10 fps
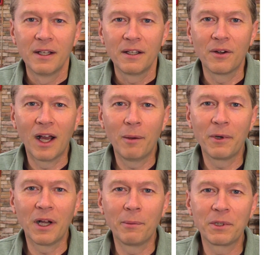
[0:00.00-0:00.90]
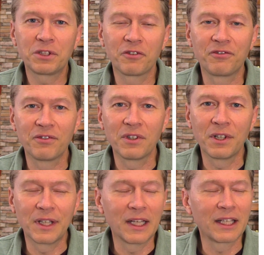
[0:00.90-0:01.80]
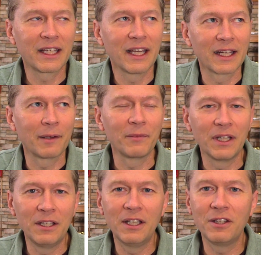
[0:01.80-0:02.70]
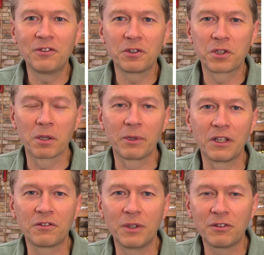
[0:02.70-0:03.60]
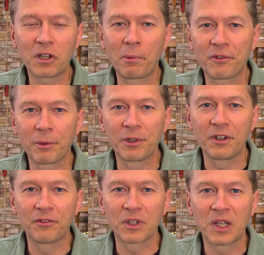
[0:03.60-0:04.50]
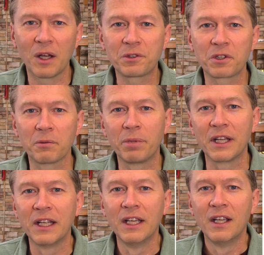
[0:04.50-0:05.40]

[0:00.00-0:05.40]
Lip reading: How much of, and again, he's in Germany, so he's coming from a different culture, but